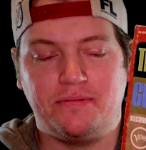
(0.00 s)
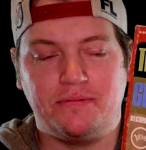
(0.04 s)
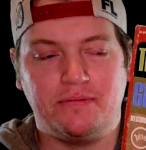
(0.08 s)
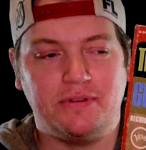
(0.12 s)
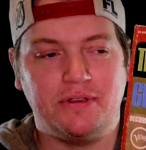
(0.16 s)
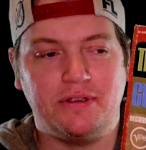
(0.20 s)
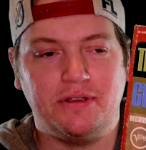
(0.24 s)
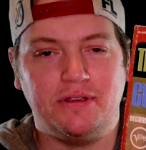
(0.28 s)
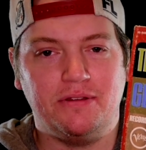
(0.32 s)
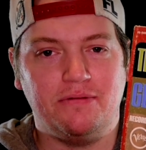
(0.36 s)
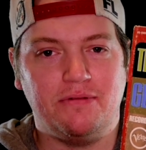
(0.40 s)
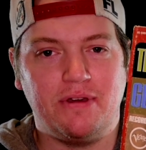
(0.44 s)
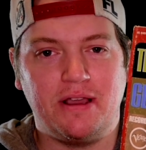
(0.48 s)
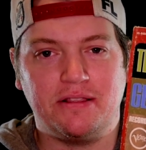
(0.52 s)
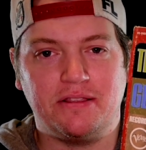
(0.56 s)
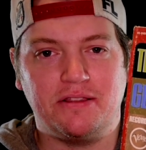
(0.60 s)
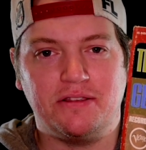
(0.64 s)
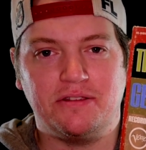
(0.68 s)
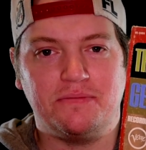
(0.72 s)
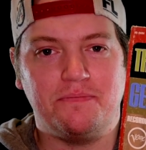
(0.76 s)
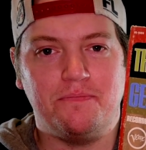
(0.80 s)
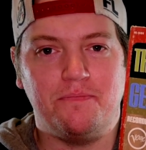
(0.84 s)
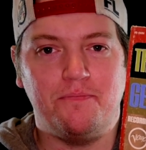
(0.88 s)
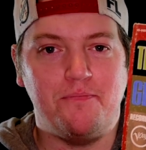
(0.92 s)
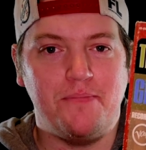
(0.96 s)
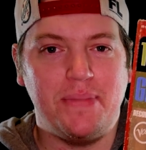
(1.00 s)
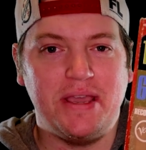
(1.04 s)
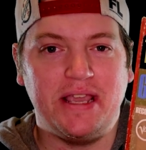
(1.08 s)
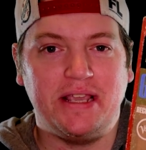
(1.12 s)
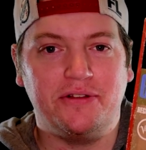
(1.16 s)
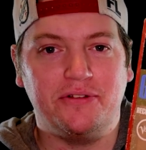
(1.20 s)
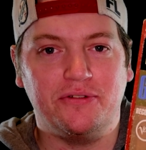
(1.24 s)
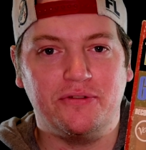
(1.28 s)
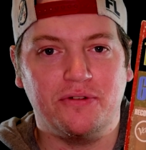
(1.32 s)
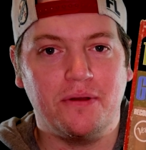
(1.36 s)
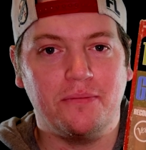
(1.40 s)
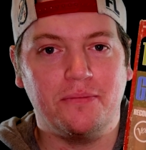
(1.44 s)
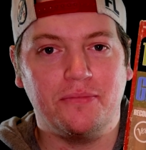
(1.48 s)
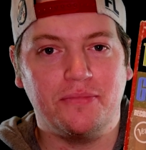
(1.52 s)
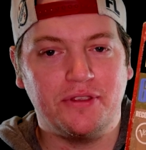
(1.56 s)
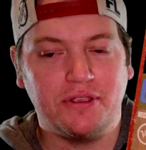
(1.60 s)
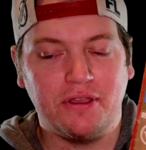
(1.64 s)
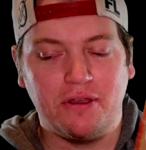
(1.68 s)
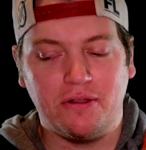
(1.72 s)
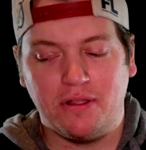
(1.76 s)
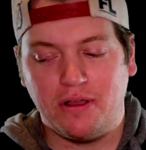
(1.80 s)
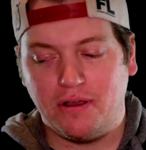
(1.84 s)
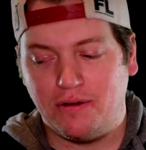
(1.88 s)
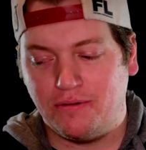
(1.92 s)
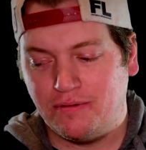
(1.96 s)
to do like this big drum
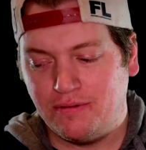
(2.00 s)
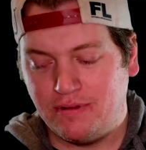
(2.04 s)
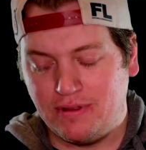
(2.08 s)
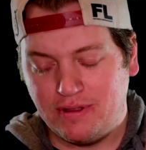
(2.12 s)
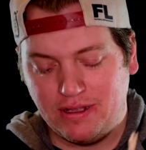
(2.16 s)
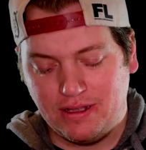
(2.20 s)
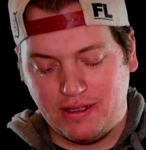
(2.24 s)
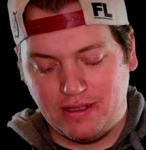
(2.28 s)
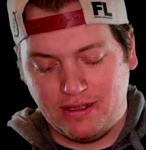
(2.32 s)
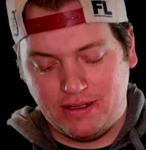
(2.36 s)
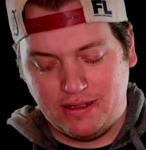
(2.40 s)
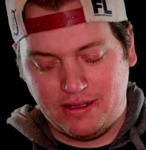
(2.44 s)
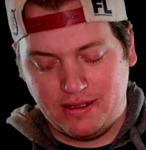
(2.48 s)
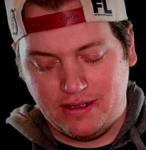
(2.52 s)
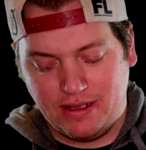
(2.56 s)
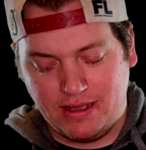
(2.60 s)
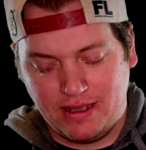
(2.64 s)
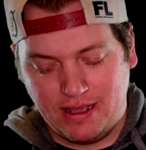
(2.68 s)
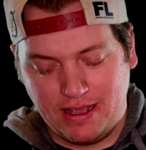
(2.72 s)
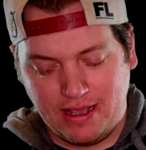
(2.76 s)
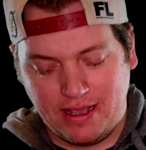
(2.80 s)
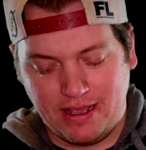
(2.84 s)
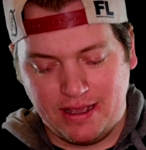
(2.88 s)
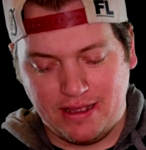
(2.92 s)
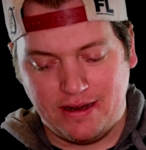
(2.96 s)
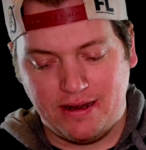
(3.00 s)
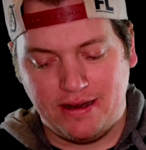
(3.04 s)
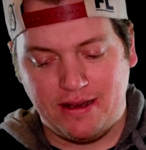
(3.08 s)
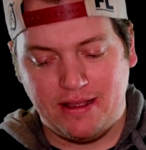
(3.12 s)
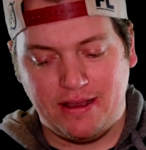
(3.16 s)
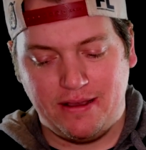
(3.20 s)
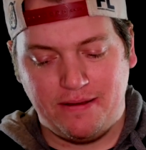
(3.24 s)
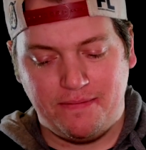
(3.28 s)
solo. And